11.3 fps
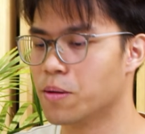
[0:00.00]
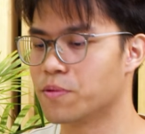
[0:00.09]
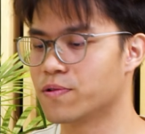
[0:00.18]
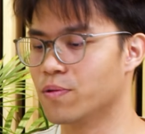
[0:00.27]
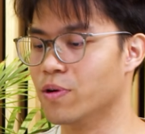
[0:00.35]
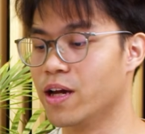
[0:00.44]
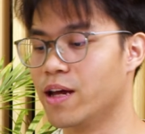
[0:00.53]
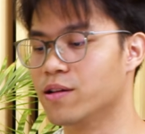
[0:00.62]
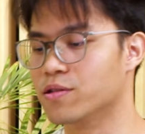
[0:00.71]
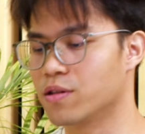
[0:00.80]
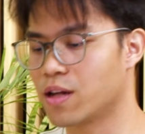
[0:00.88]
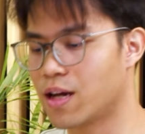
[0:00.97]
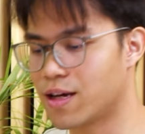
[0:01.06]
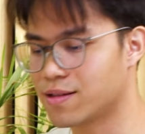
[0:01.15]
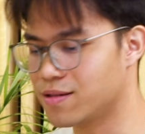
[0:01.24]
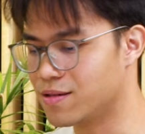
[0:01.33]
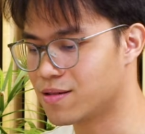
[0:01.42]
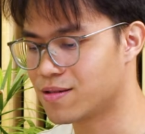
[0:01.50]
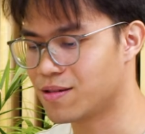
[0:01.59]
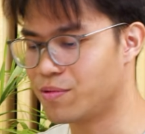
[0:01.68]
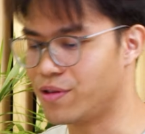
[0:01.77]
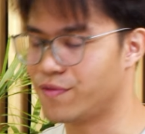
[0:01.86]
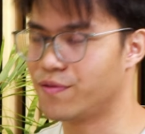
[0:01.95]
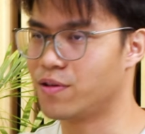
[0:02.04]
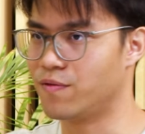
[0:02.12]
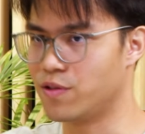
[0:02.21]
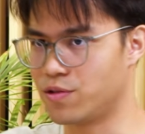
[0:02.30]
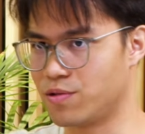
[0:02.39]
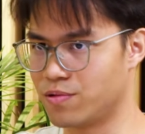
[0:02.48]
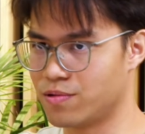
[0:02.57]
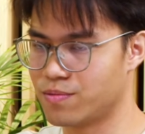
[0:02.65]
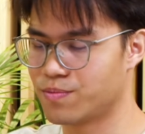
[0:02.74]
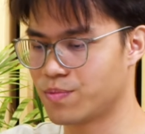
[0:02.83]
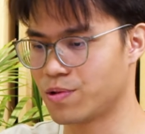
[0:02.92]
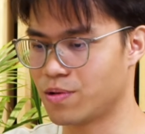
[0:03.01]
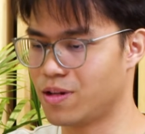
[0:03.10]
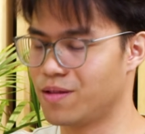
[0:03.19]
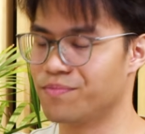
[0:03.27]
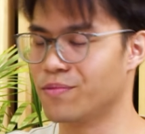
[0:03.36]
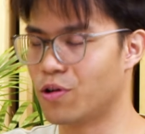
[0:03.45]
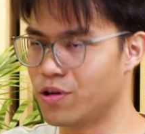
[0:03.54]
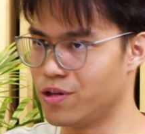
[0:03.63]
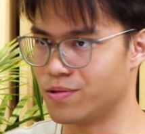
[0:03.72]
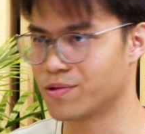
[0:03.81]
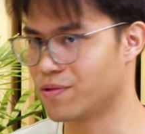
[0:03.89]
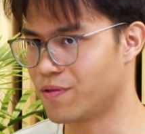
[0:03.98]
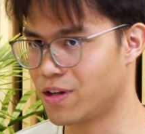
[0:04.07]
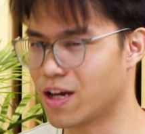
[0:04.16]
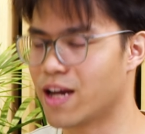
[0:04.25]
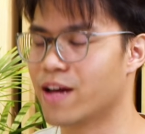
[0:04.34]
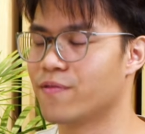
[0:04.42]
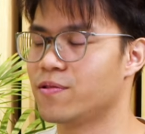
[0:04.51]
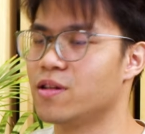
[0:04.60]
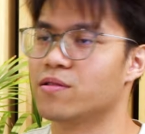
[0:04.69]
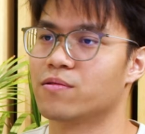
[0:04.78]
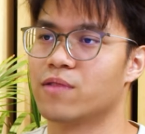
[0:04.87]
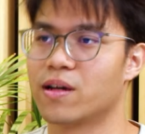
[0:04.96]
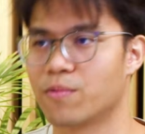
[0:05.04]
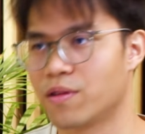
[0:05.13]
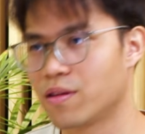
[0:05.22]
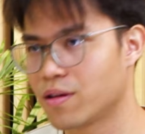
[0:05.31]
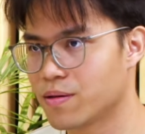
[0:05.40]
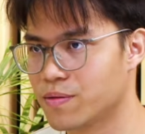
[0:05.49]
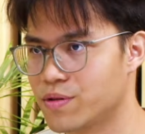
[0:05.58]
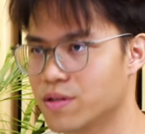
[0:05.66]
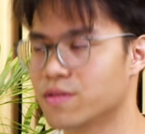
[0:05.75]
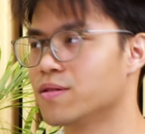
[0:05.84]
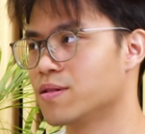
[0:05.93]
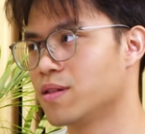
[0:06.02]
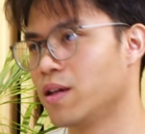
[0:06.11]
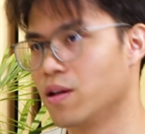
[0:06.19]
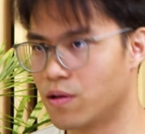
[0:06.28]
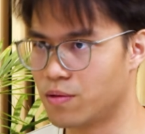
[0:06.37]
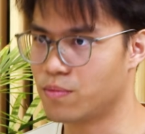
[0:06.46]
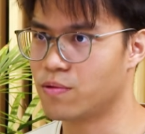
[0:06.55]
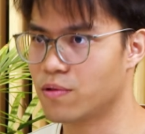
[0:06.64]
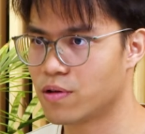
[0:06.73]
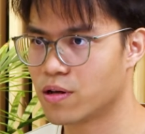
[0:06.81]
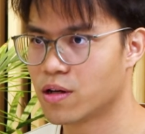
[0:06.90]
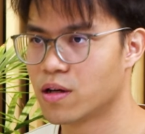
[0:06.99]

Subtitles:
So when I enter classes with a visual and audio sort of thing, I have to interact with it just to stay on board.